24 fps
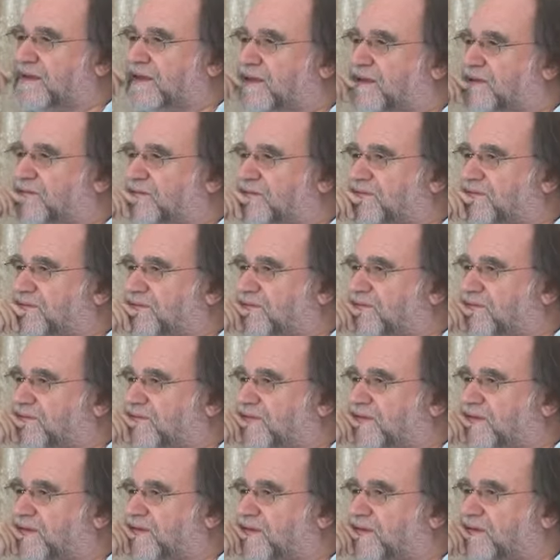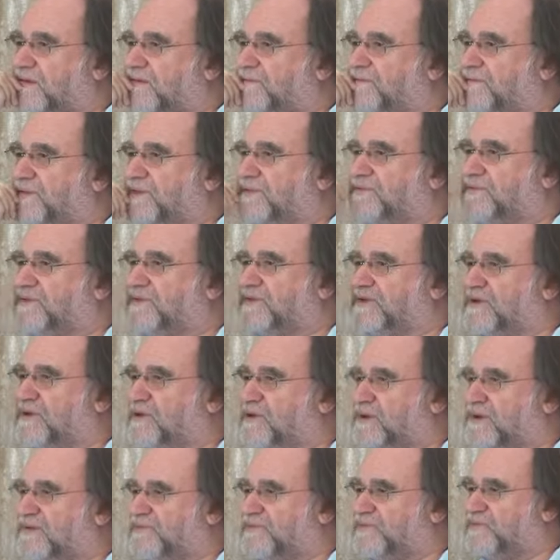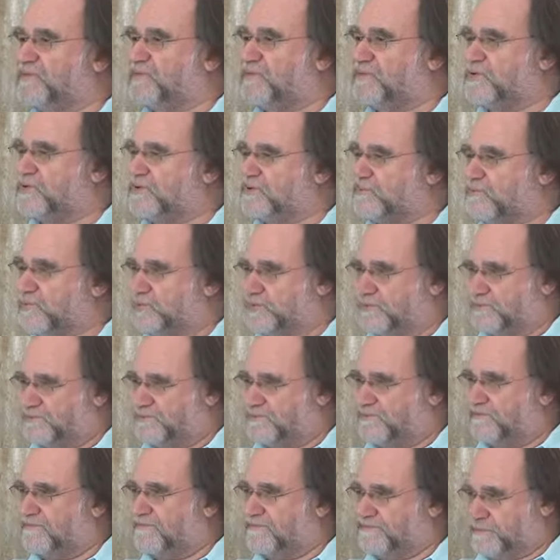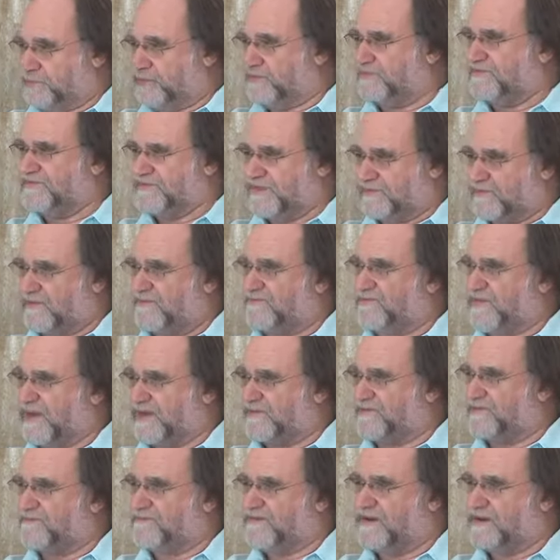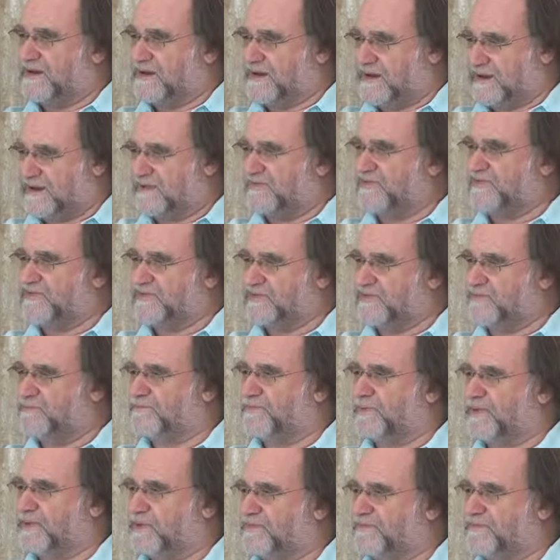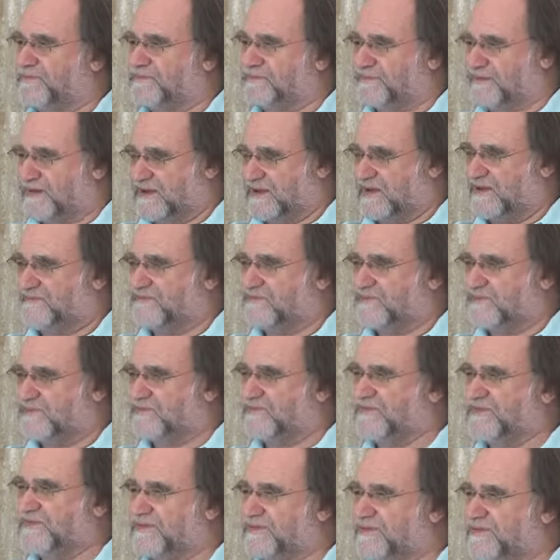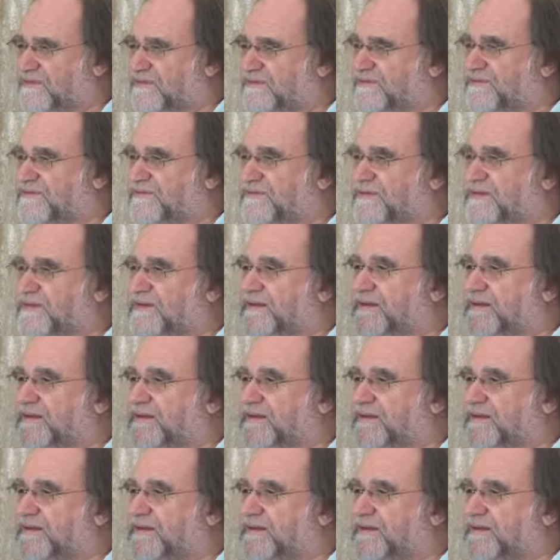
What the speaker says: And the people that go out to work put some of that money into the pot to cover those things.